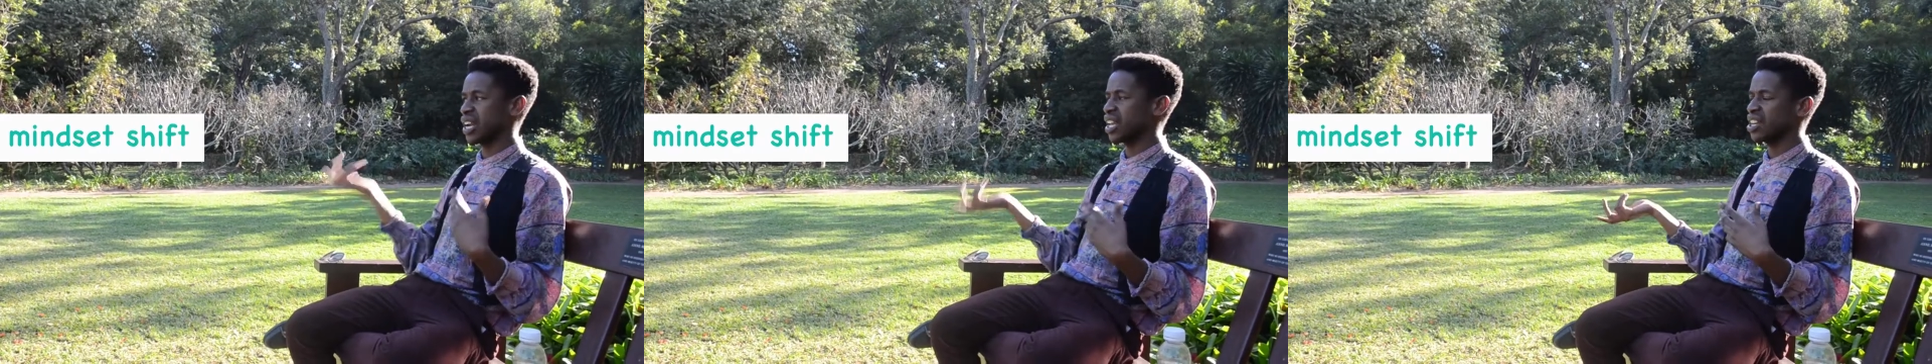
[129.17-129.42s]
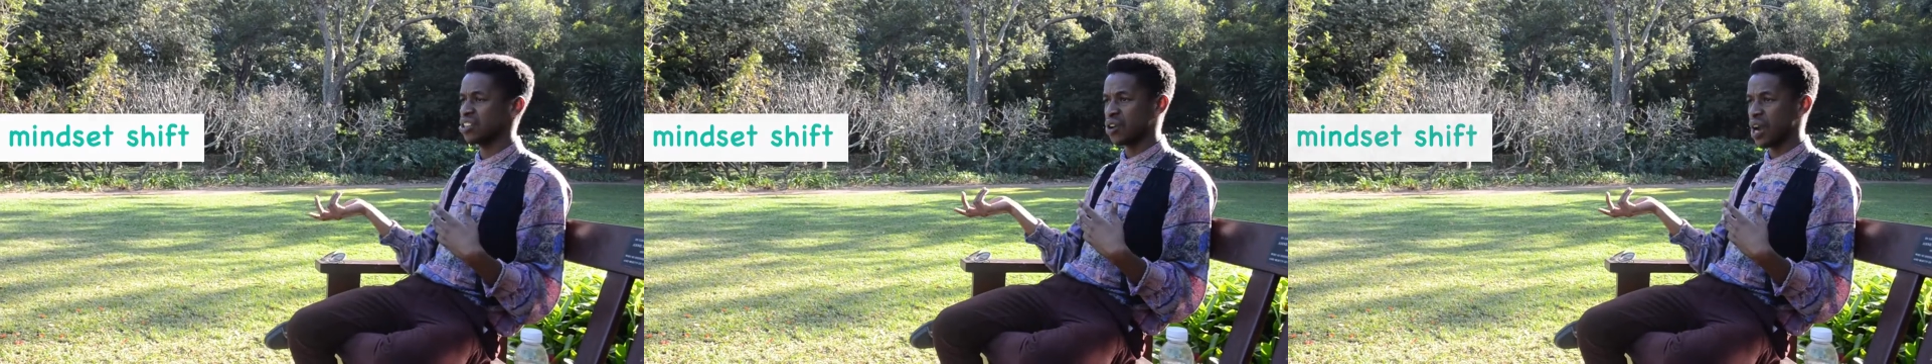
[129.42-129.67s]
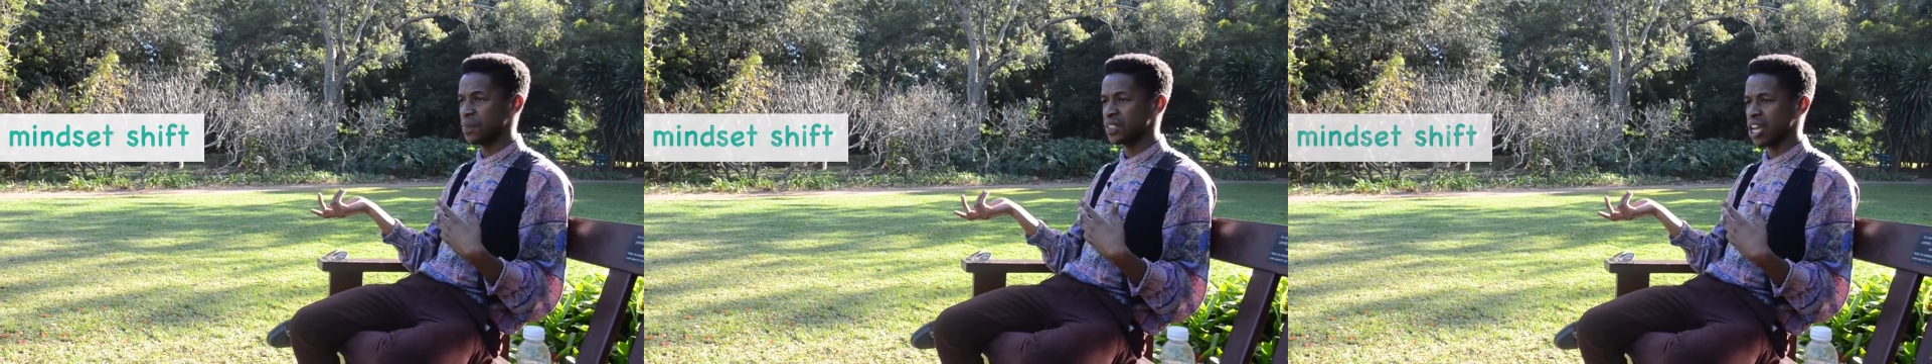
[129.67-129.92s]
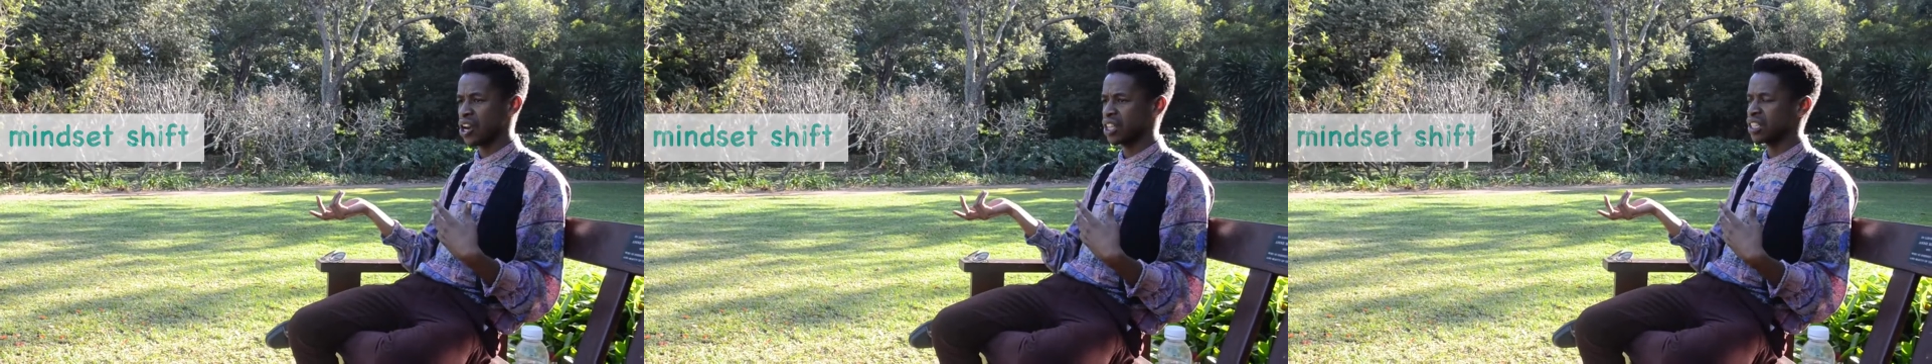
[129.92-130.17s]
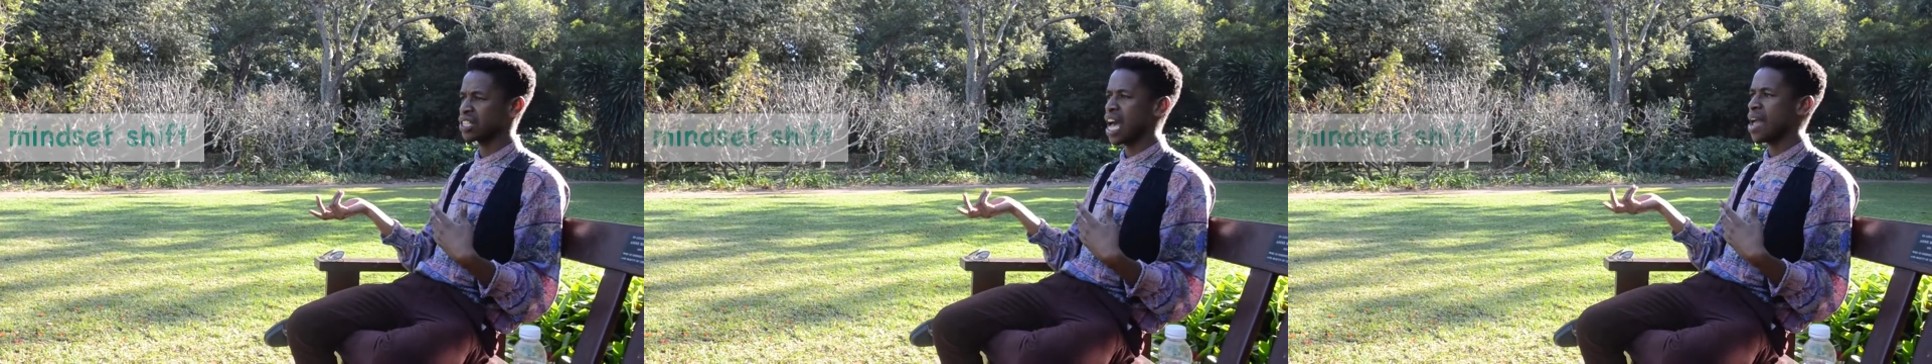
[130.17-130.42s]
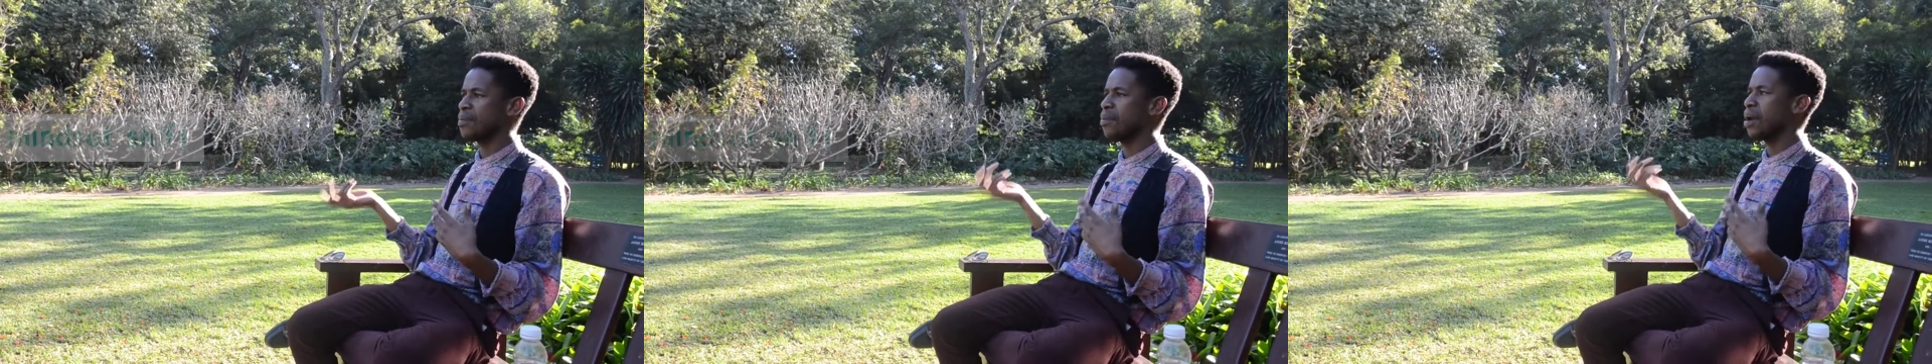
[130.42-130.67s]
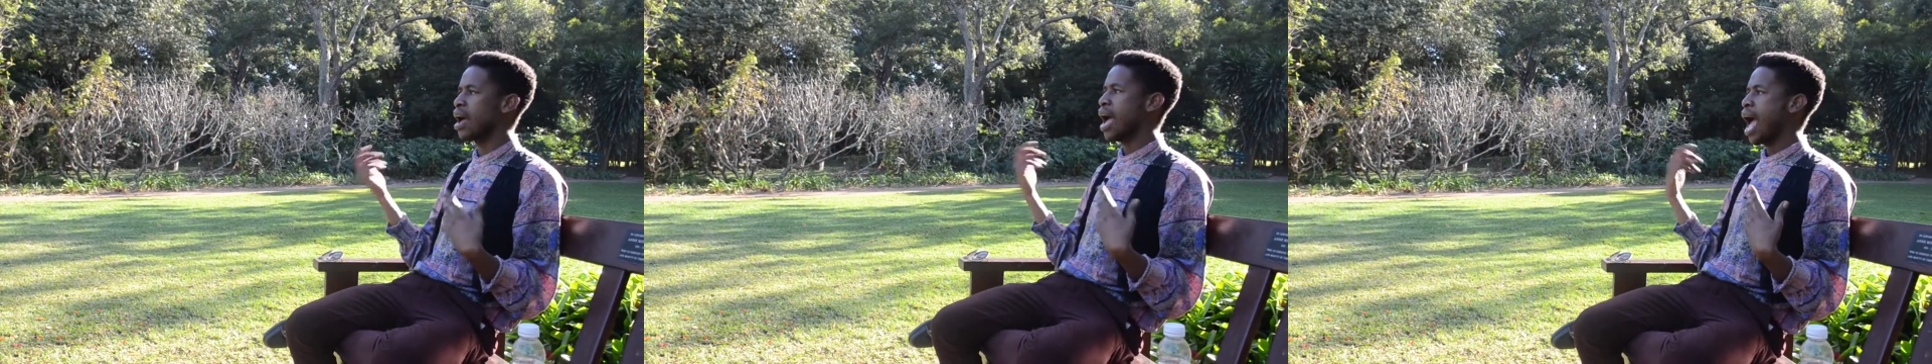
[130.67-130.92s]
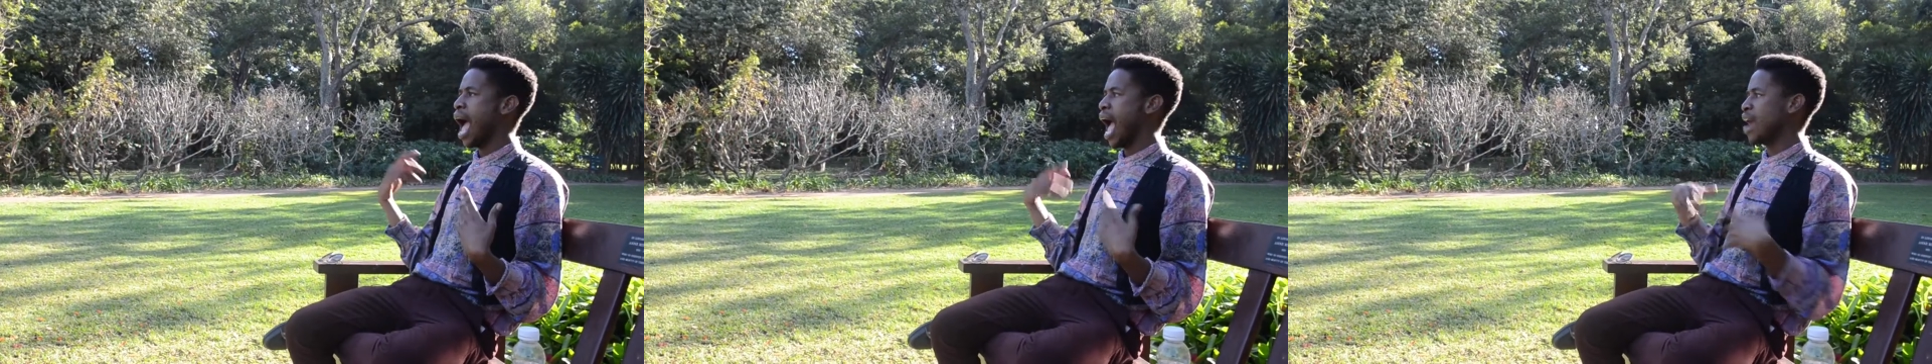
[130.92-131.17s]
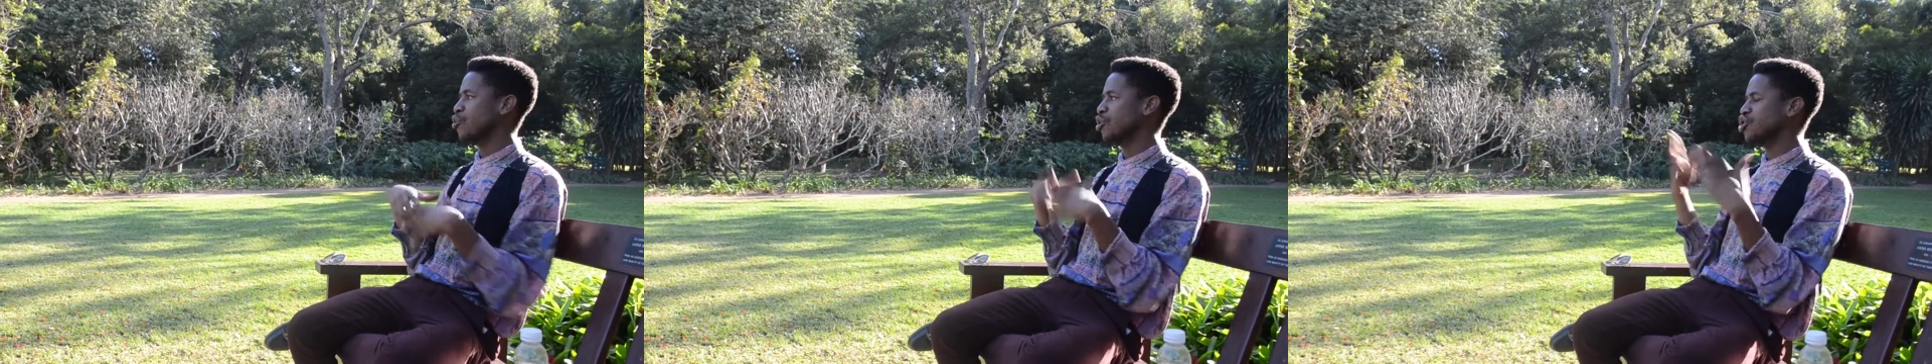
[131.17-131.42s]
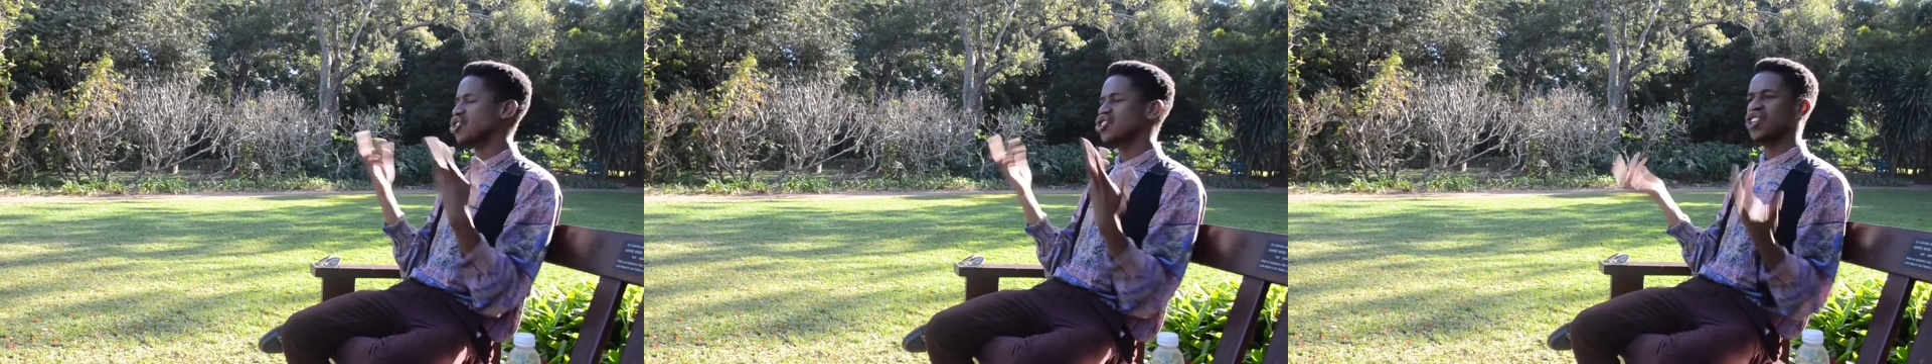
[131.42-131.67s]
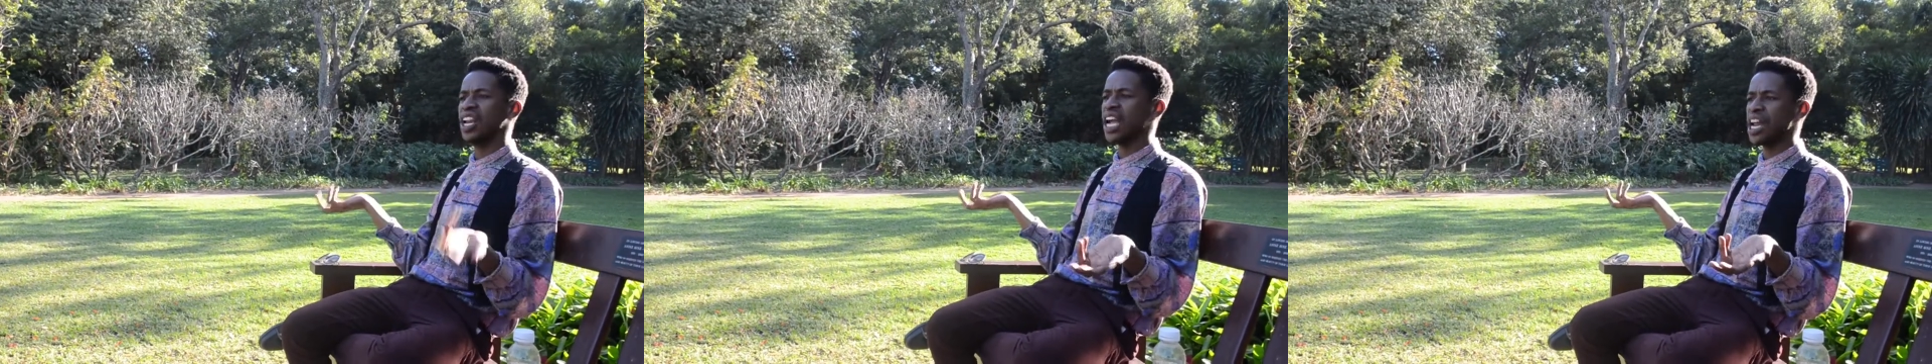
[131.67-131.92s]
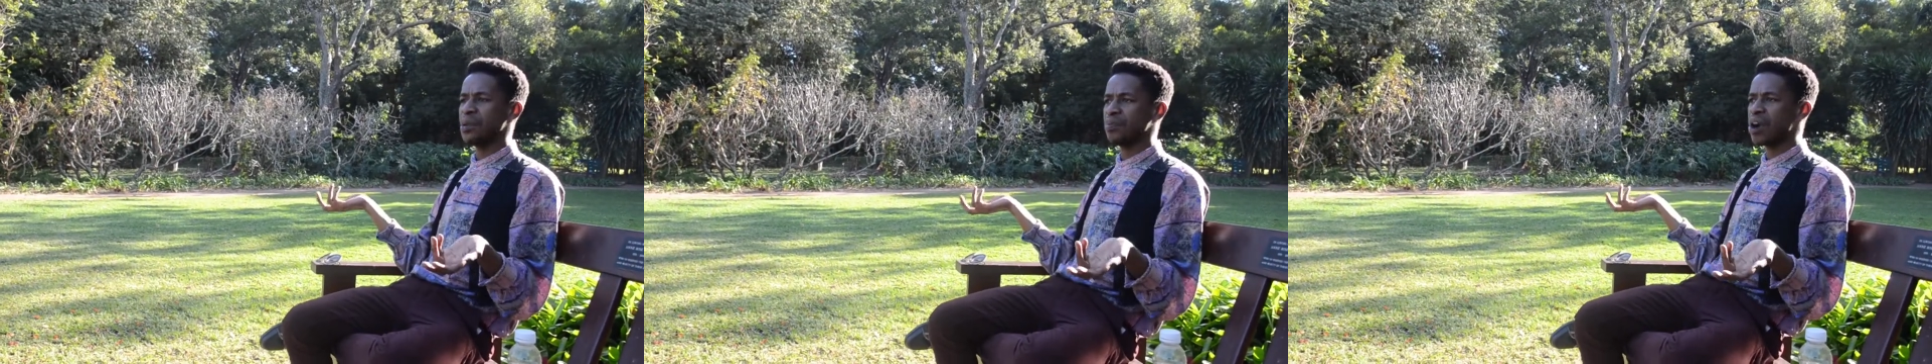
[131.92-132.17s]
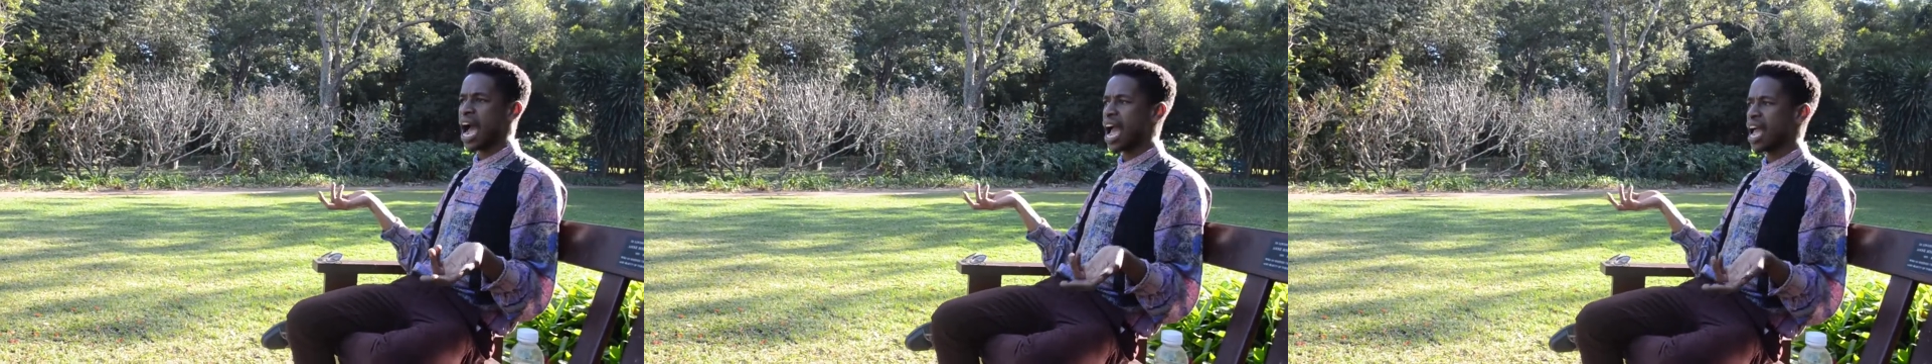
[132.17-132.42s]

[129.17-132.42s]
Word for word: I was studying in Grahamstown at the time and we were just chilling at a